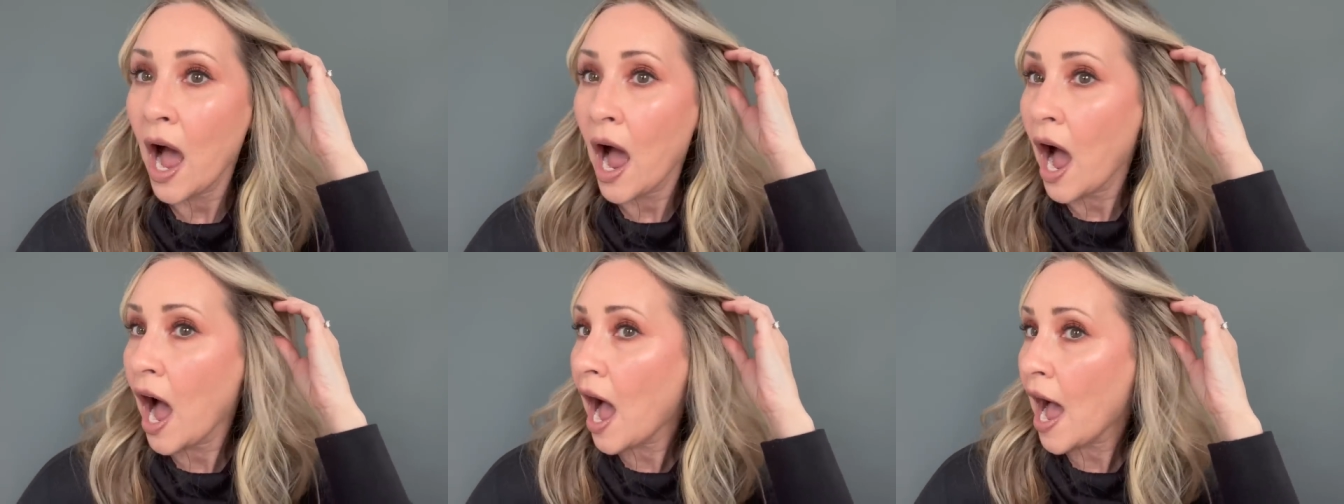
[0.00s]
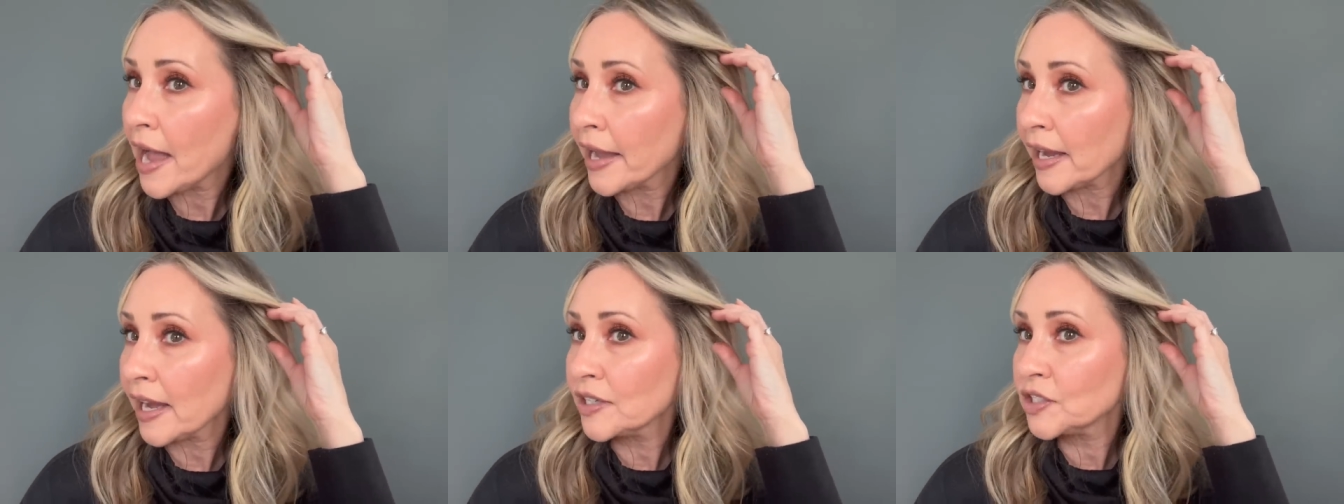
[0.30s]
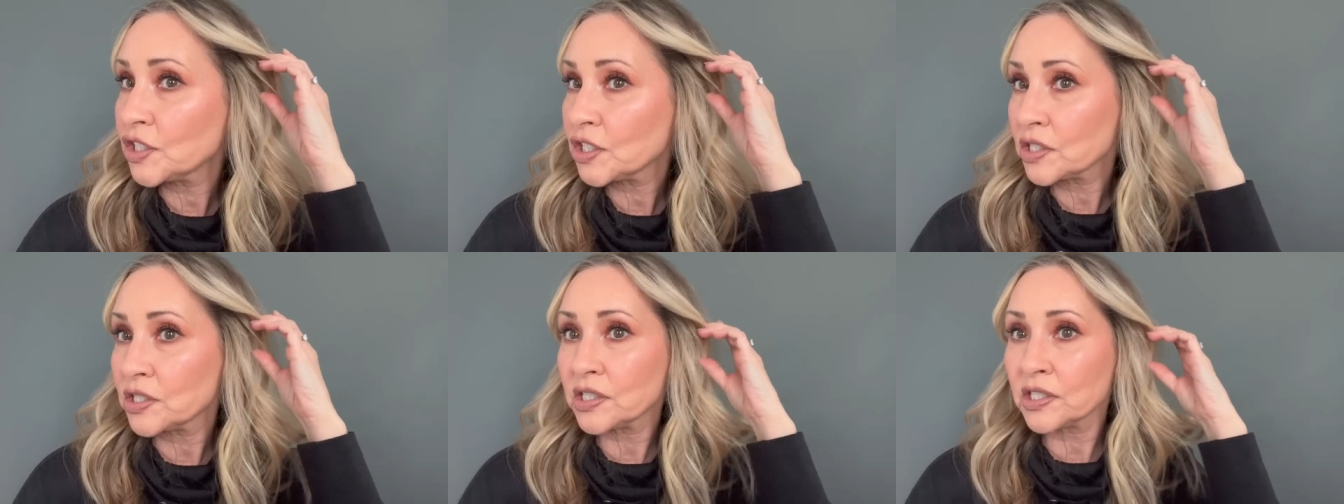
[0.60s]
hi, I
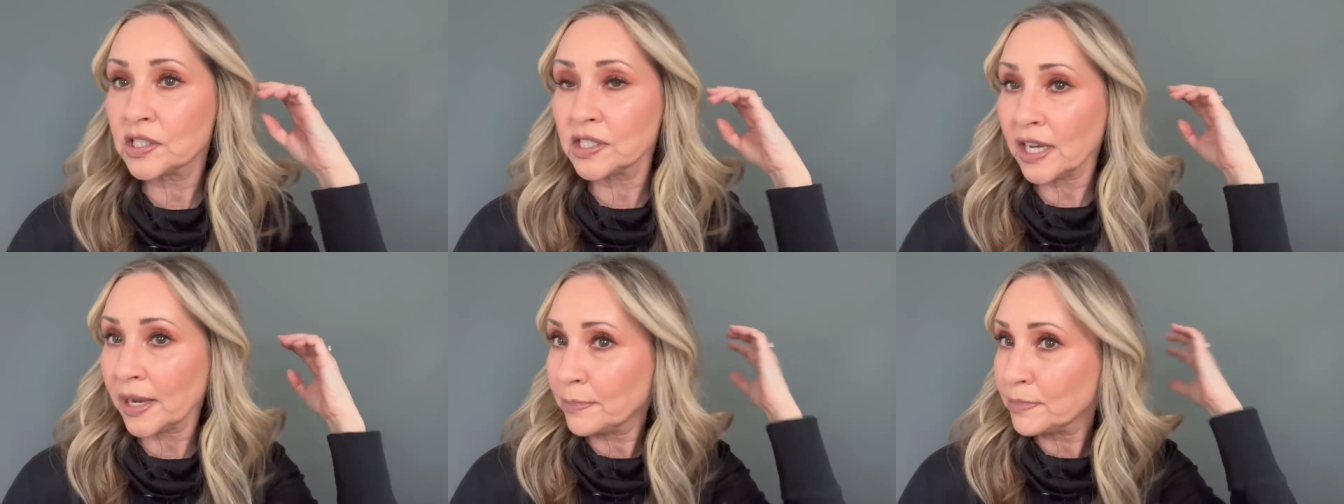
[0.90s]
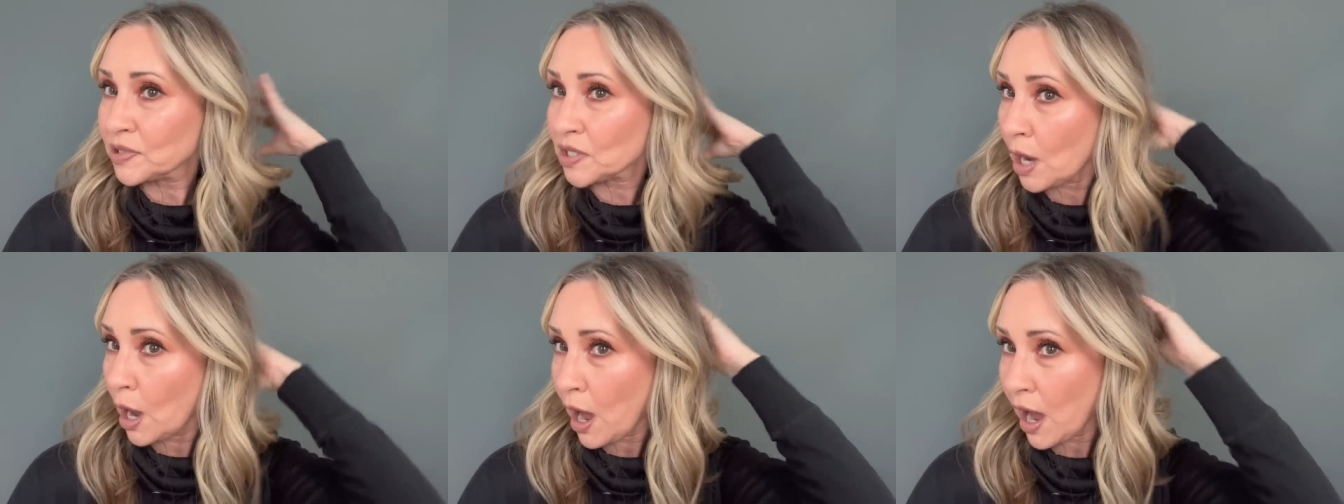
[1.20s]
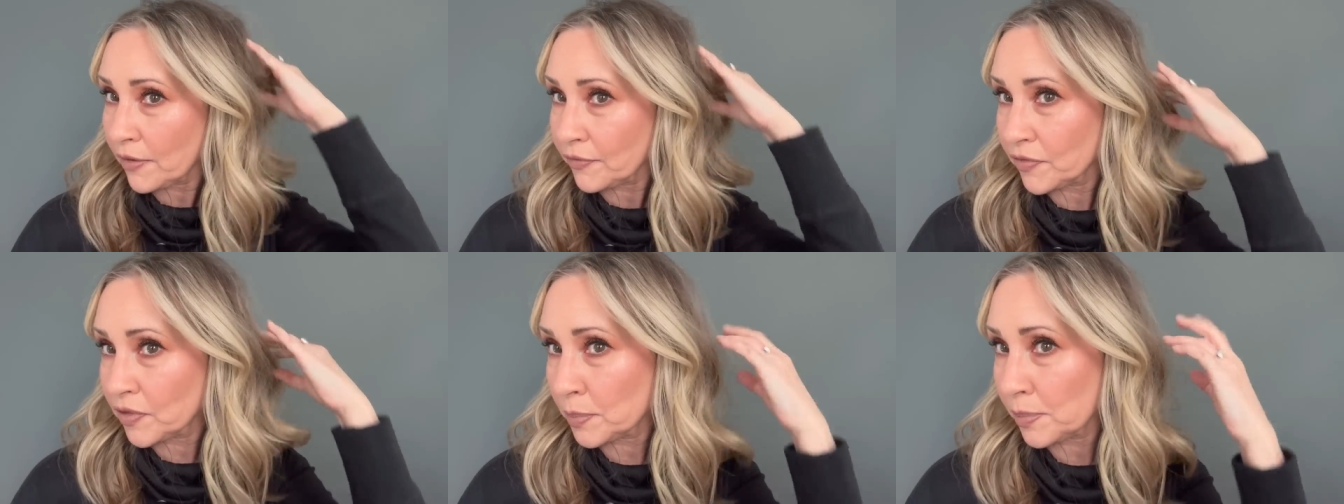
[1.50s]
just stepped
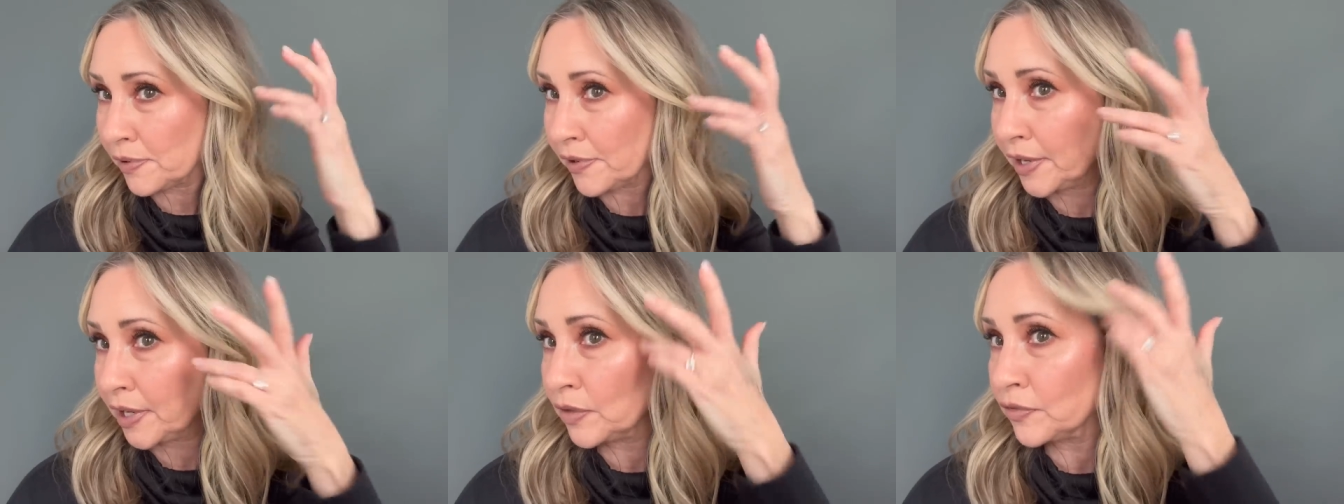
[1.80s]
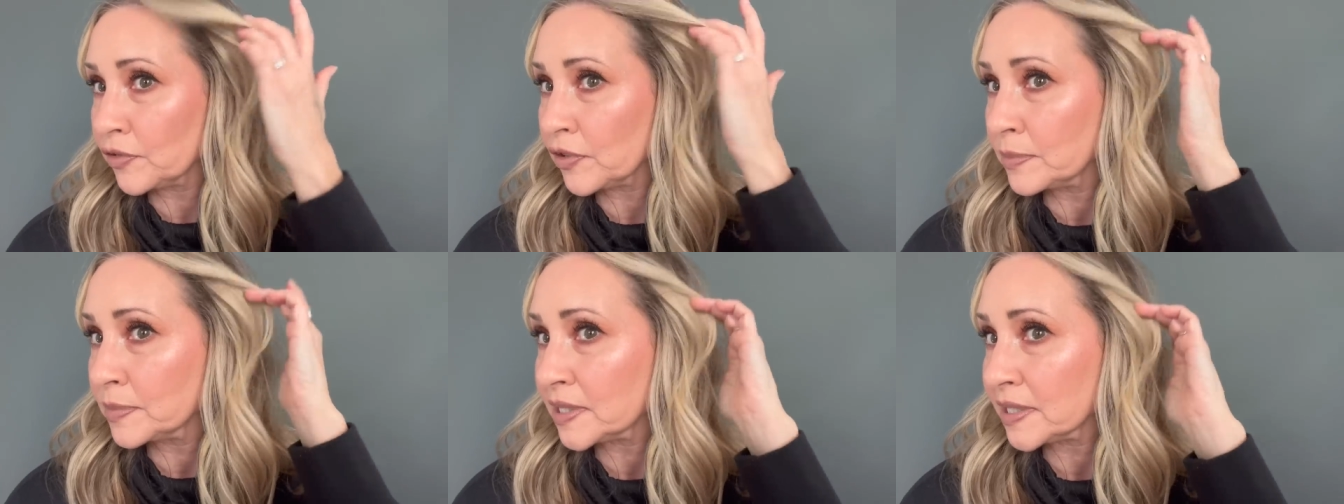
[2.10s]
off the plane from